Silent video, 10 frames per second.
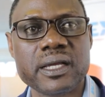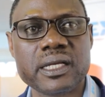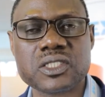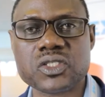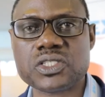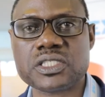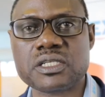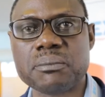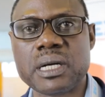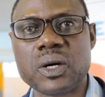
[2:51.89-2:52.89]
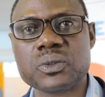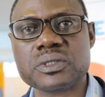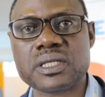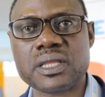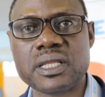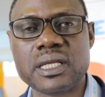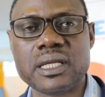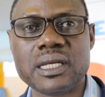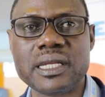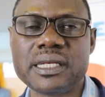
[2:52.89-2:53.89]
It touched about
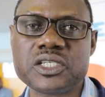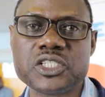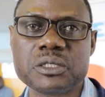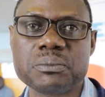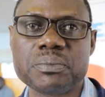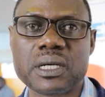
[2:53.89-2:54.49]
the leadership